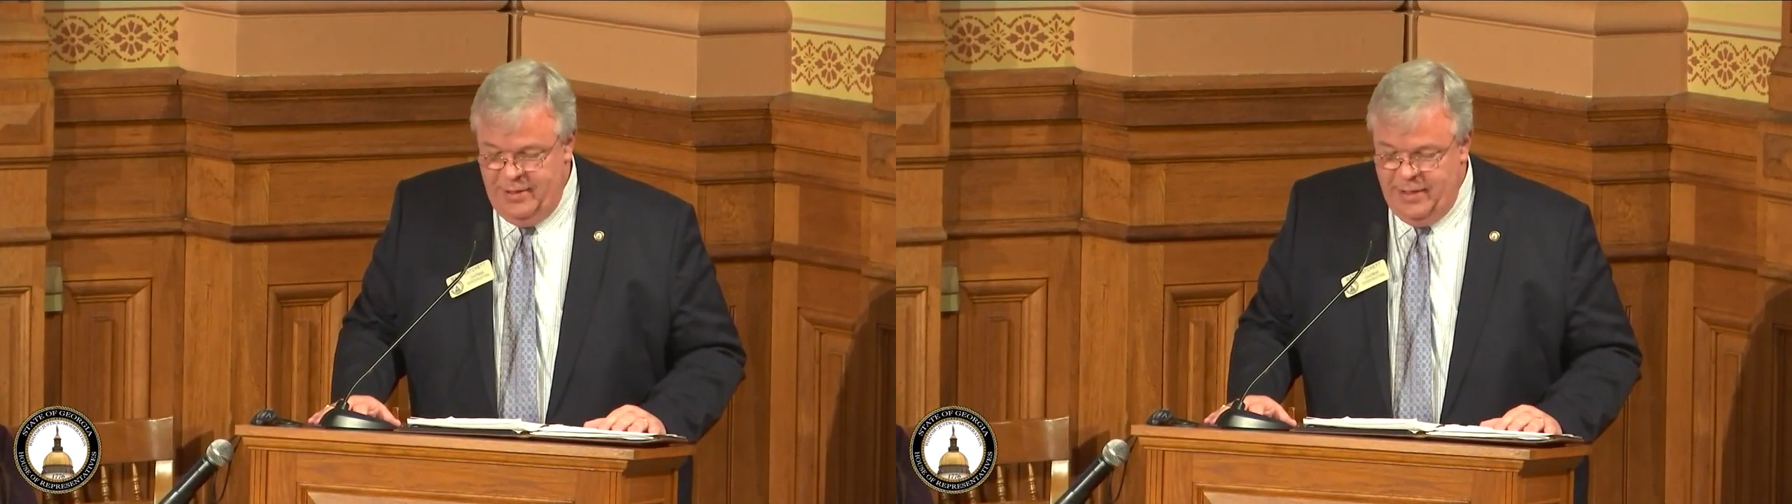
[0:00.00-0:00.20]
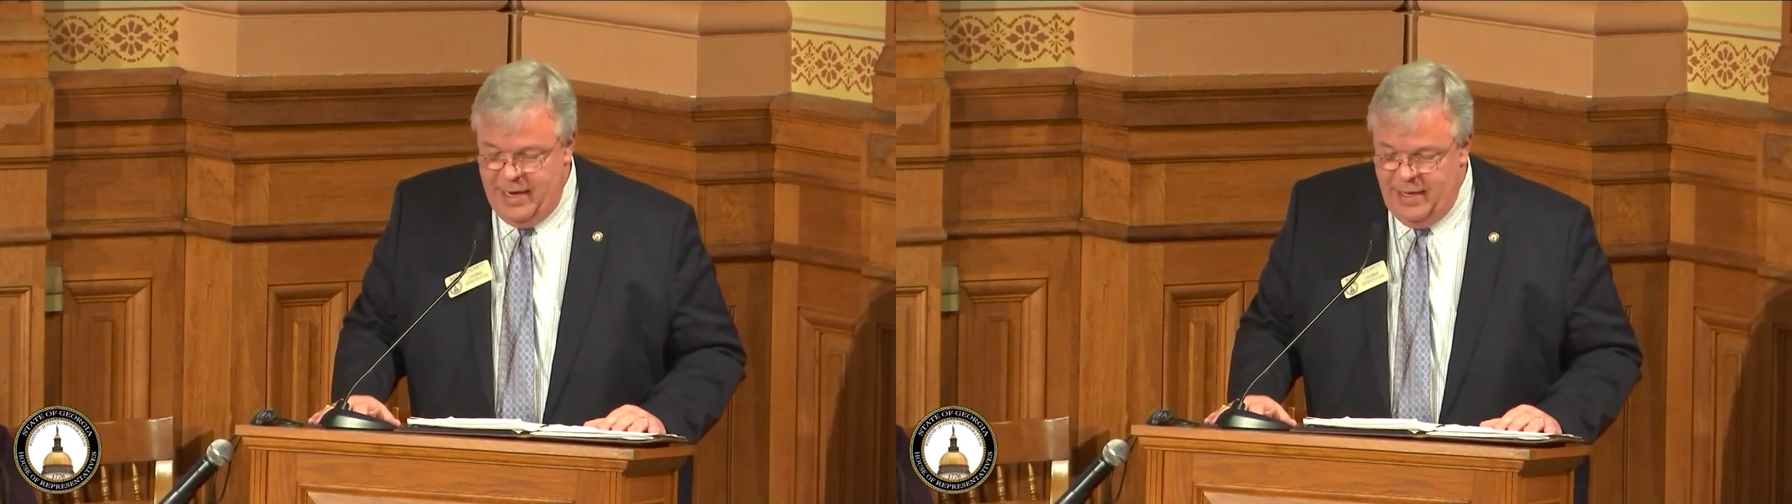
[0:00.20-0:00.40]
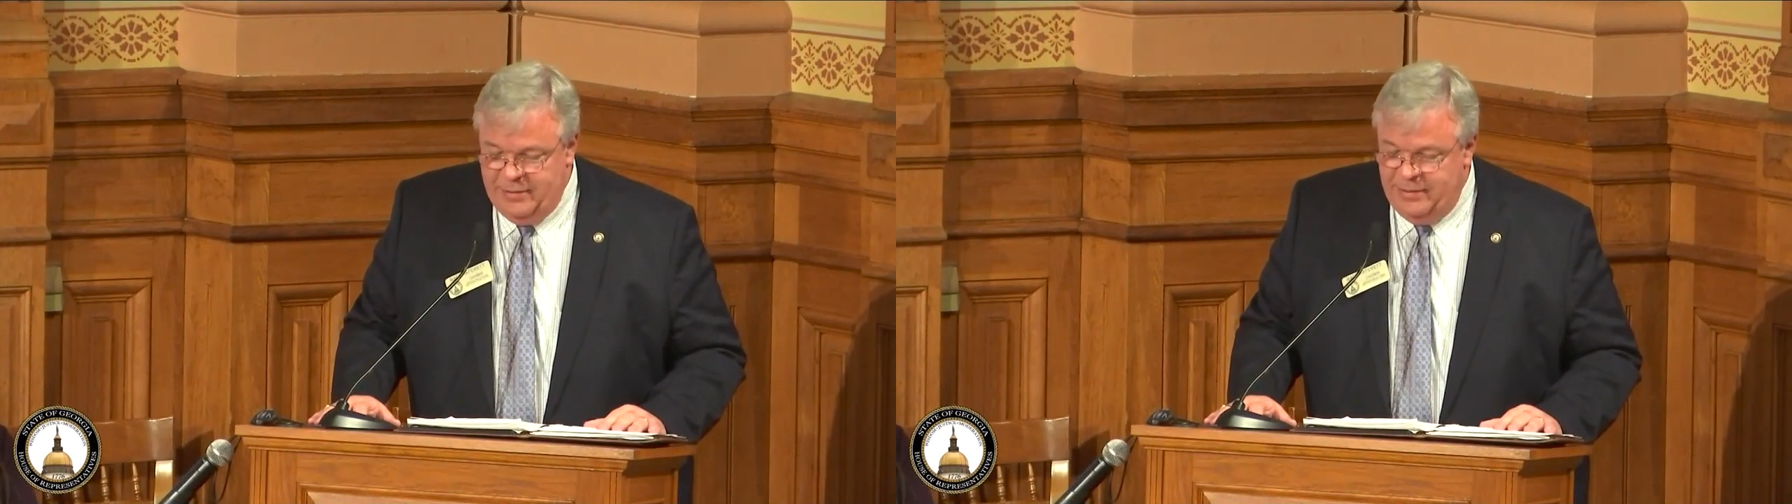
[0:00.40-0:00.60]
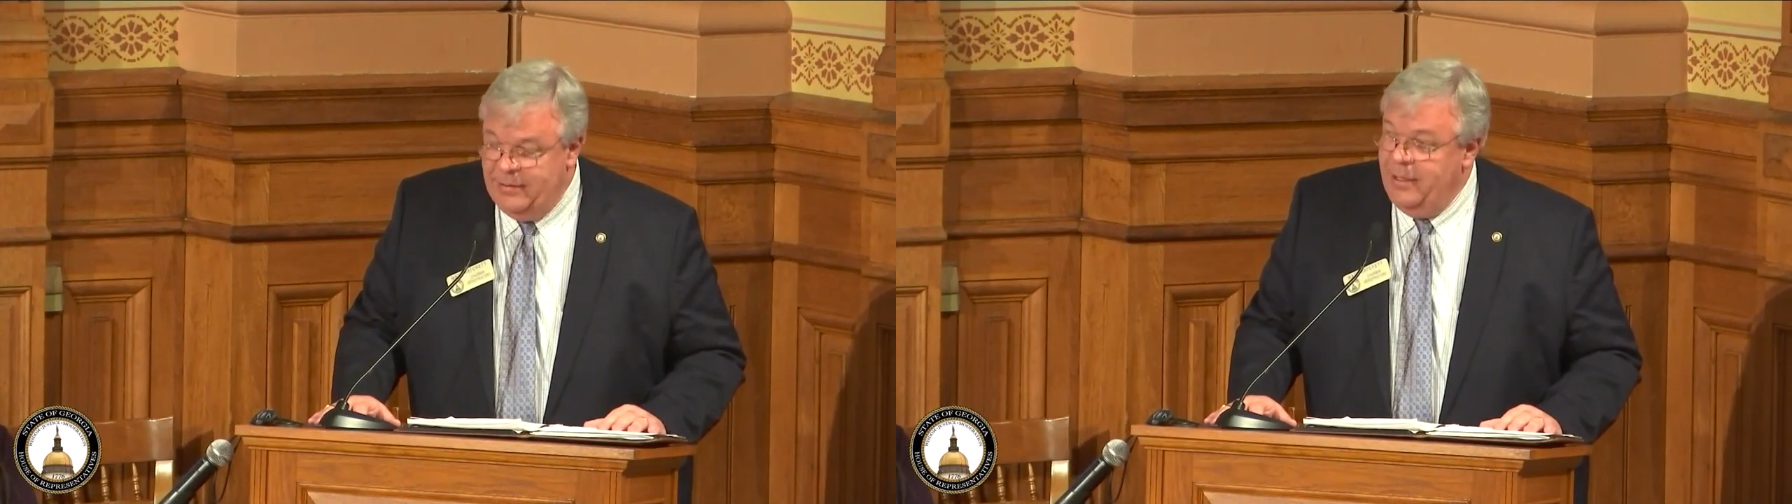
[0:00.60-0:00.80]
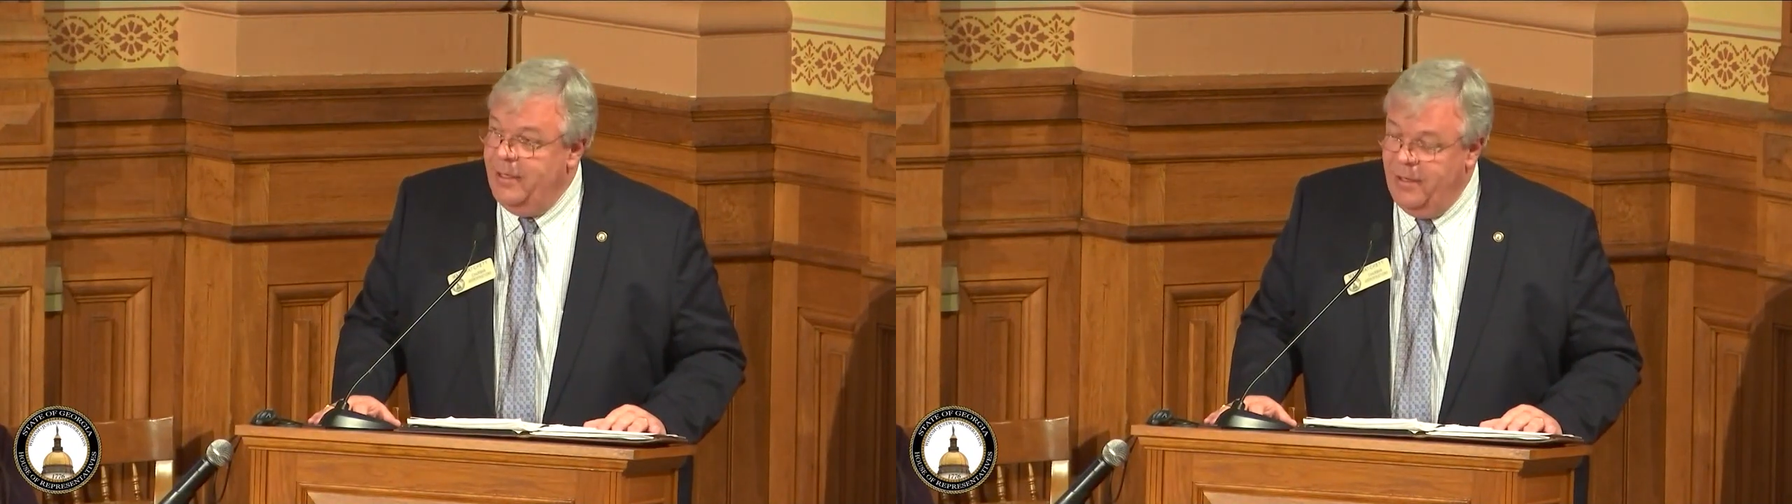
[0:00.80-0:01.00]
the House and
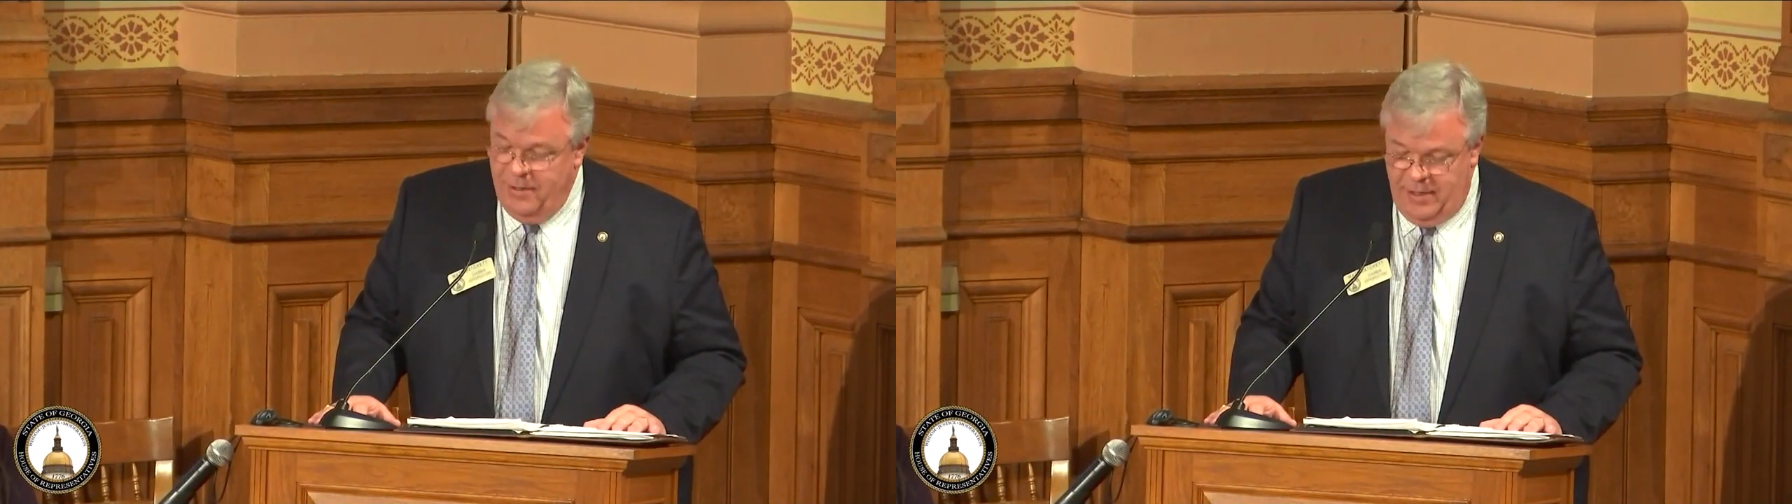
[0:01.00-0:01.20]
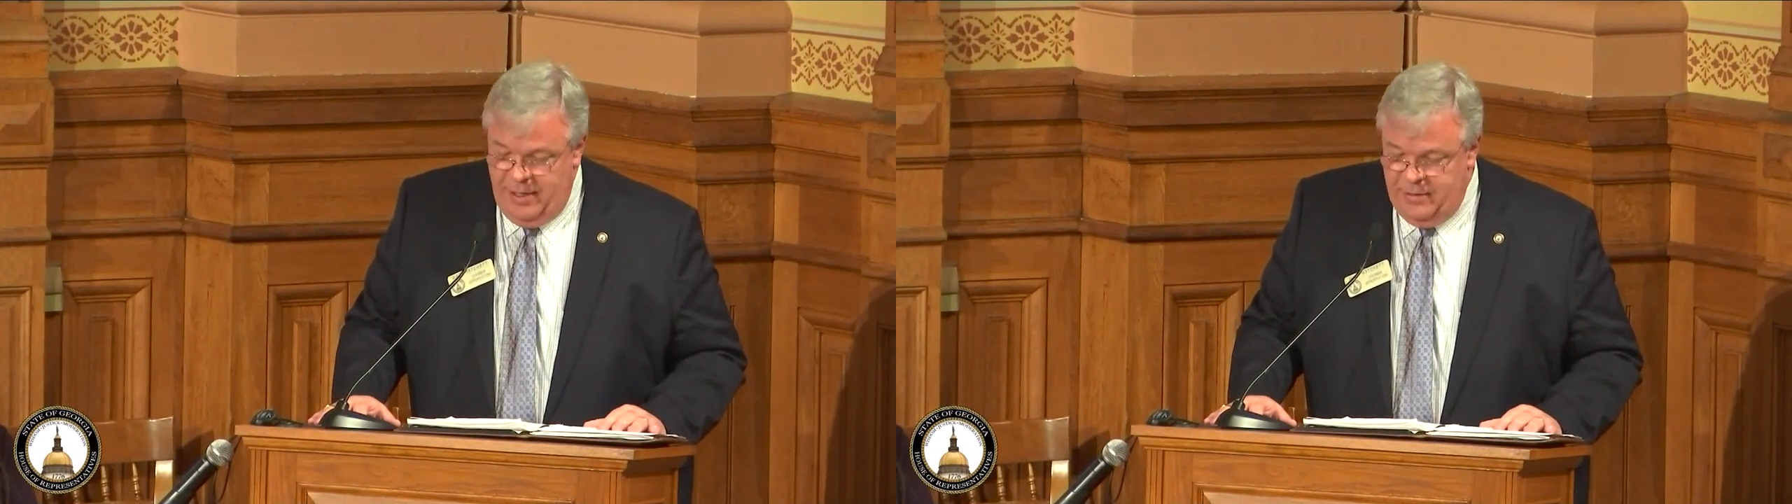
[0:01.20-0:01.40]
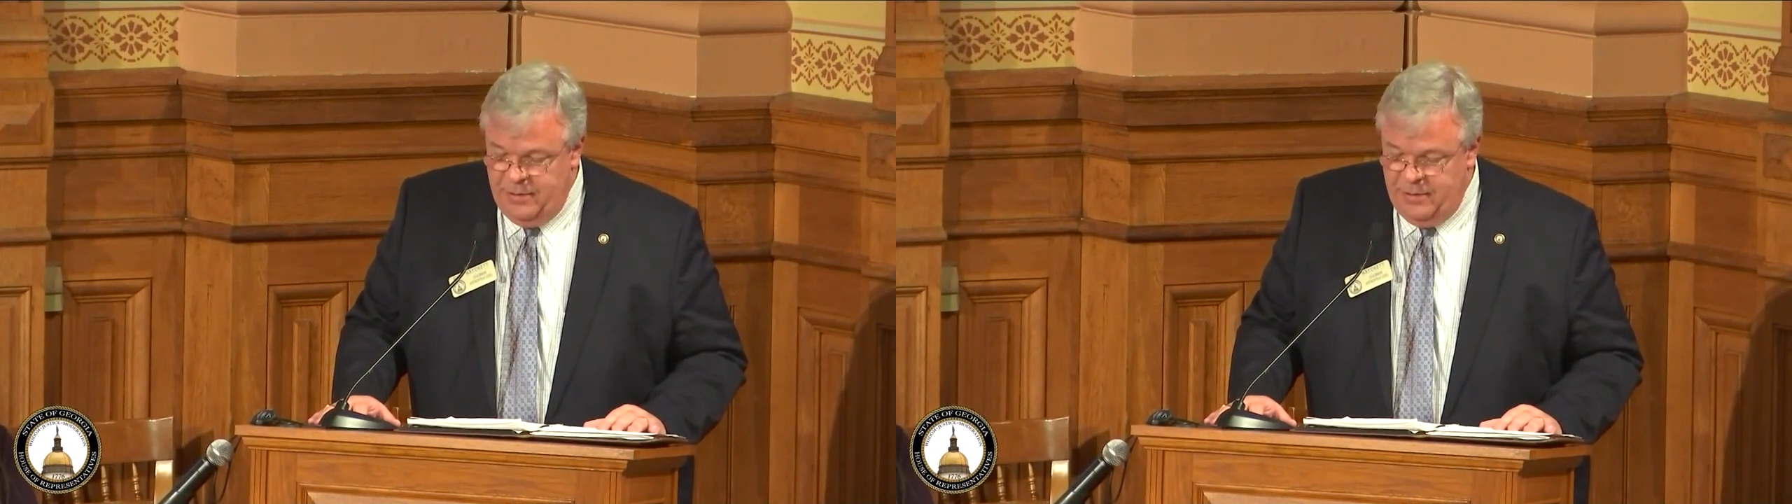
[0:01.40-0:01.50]
Senate agreed